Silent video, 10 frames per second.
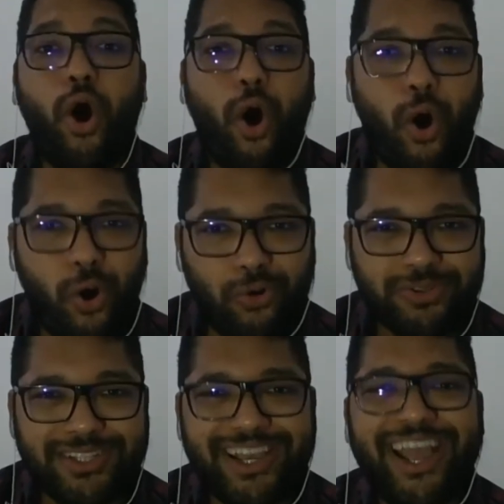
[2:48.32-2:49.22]
old
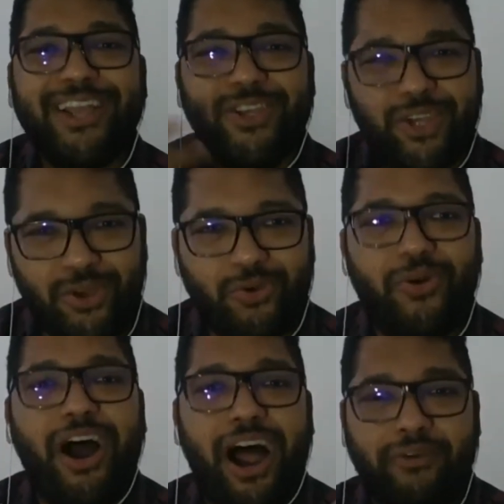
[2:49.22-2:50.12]
and new
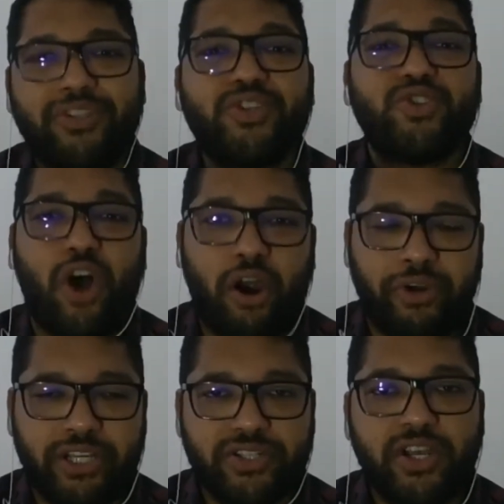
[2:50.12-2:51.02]
Irish
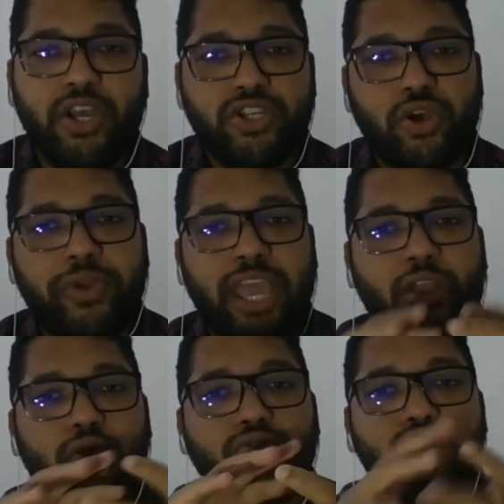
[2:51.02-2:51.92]
stories, so we can
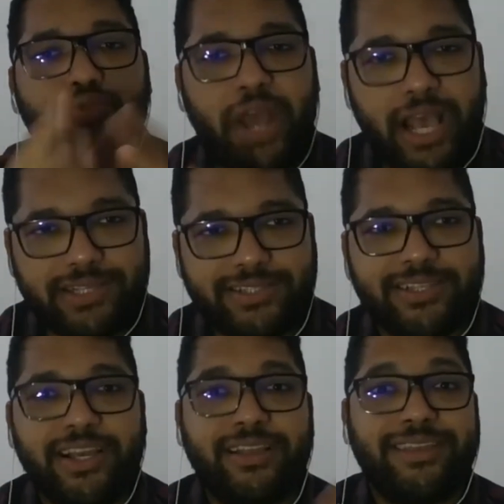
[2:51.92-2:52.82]
contrast
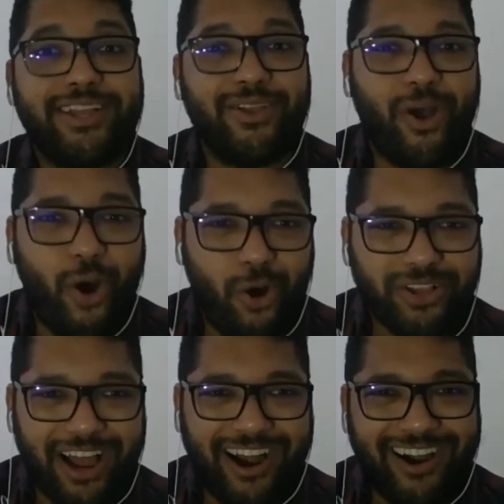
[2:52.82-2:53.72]
the old
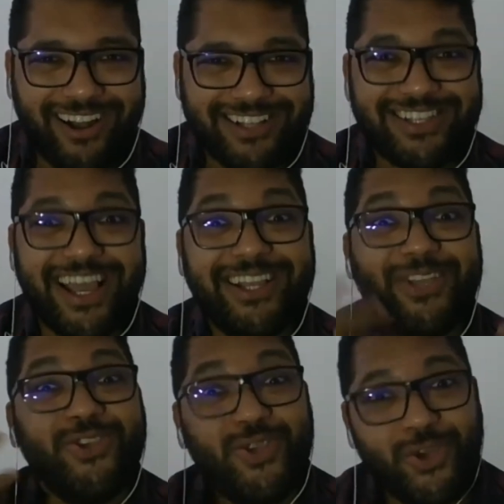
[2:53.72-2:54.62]
Ireland and the
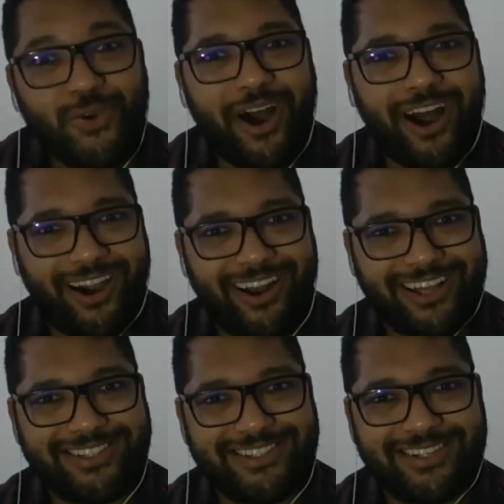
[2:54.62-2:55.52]
new Ireland.